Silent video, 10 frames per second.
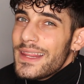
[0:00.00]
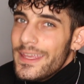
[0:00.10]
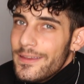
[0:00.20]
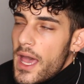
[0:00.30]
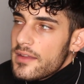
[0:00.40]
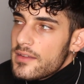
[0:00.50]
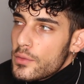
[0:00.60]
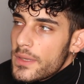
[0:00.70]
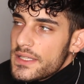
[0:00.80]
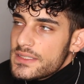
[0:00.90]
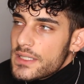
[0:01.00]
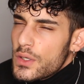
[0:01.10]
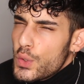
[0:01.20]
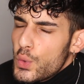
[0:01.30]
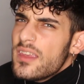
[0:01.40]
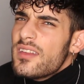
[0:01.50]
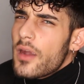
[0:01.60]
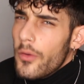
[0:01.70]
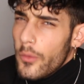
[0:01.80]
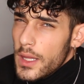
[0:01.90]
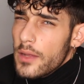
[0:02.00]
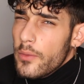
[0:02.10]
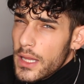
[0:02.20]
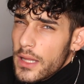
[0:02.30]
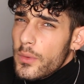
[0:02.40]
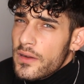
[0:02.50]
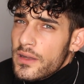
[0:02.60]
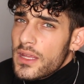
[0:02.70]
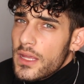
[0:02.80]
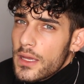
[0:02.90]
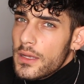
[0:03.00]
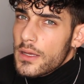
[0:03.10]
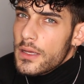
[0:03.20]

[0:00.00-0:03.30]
leaves, I said to my teacher, he's a really, really weird kid.